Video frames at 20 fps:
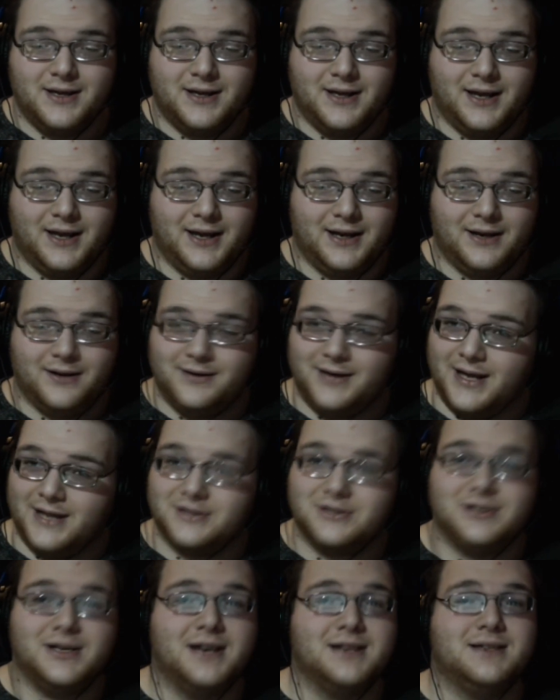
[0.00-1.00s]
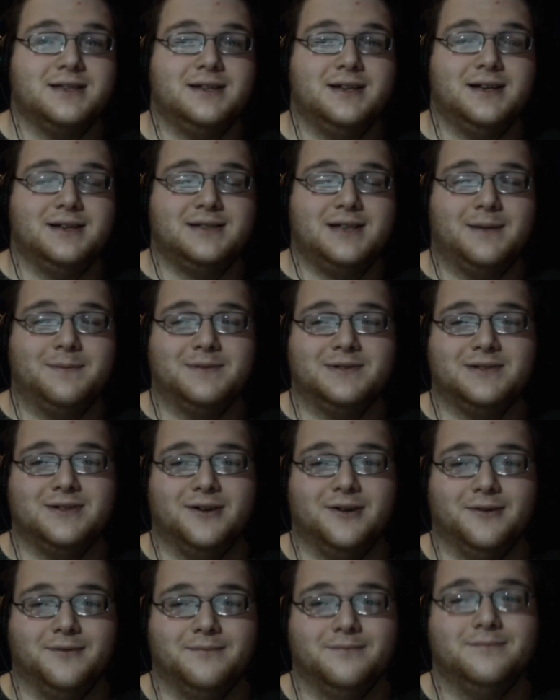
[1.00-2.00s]
And I'll catch you guys in the next
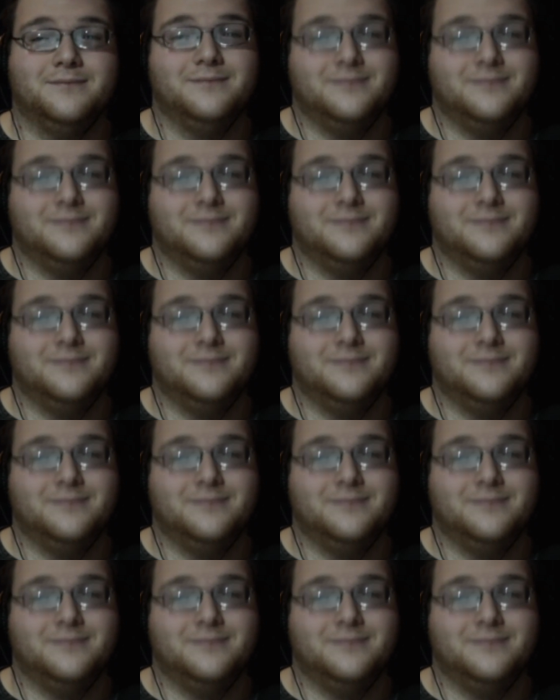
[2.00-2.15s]
episode.